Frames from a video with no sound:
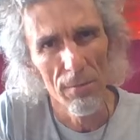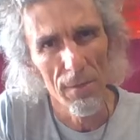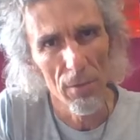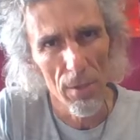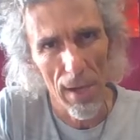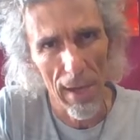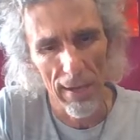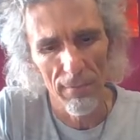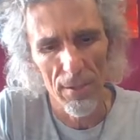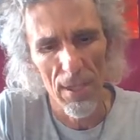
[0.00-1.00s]
feel you
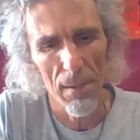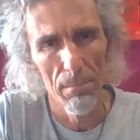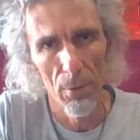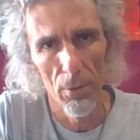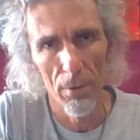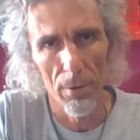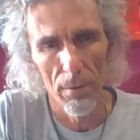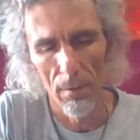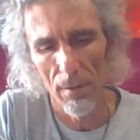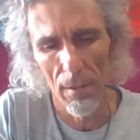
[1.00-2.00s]
have. It's a
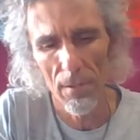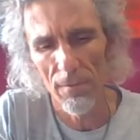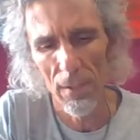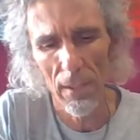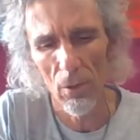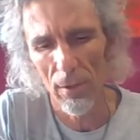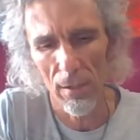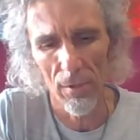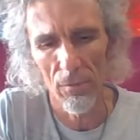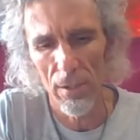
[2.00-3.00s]
burden. It's feeling like a
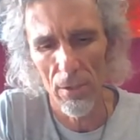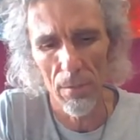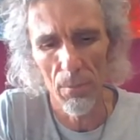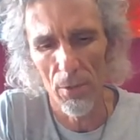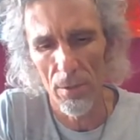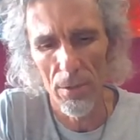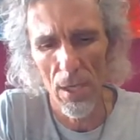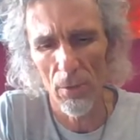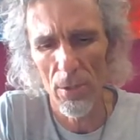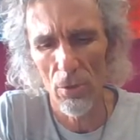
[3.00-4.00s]
3D burden.
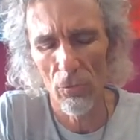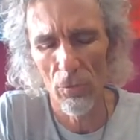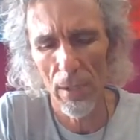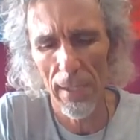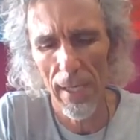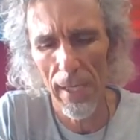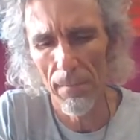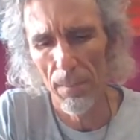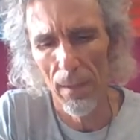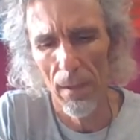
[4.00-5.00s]
So it's not really
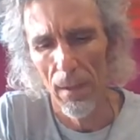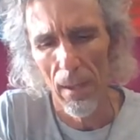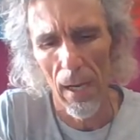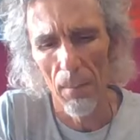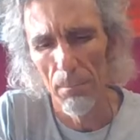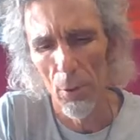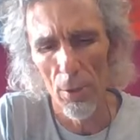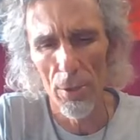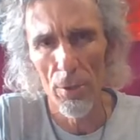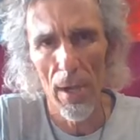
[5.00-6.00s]
a
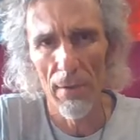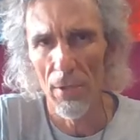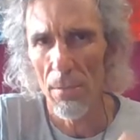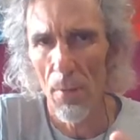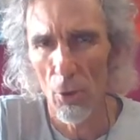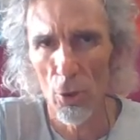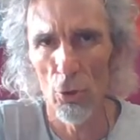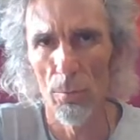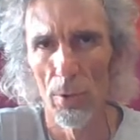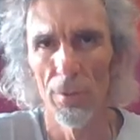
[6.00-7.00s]
burden you have, an
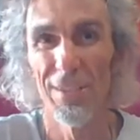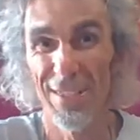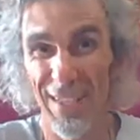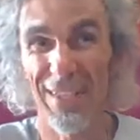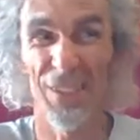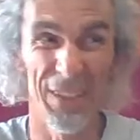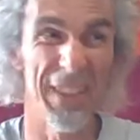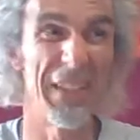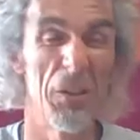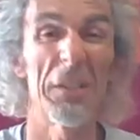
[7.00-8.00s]
emotional burden. It's actually
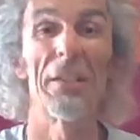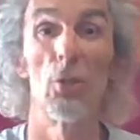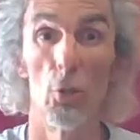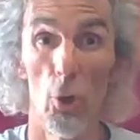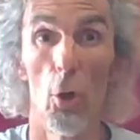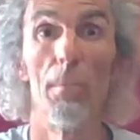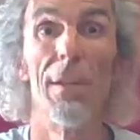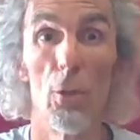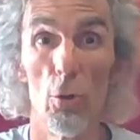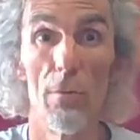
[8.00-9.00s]
like a job
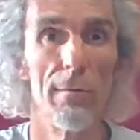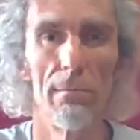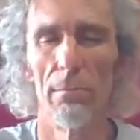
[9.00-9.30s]
that you